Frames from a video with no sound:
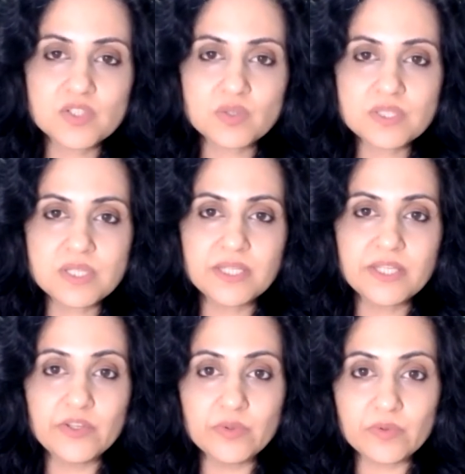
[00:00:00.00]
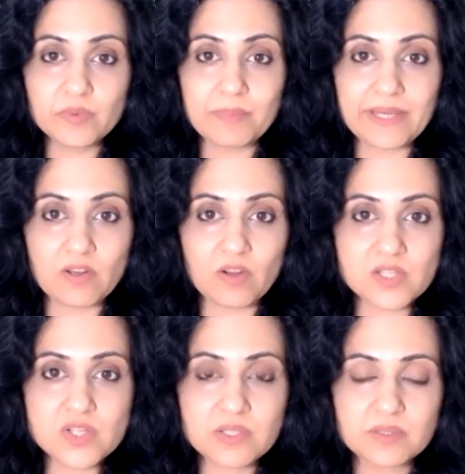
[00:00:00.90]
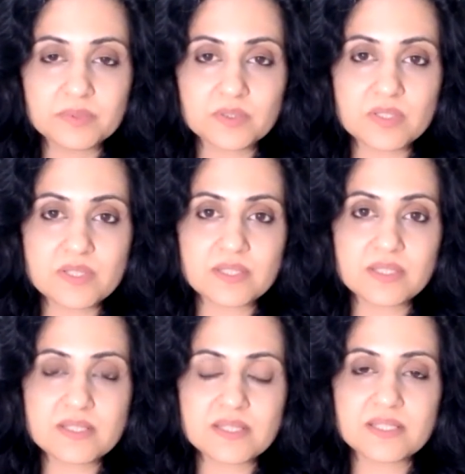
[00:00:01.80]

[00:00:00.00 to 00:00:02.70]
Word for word: totally neurobiological process.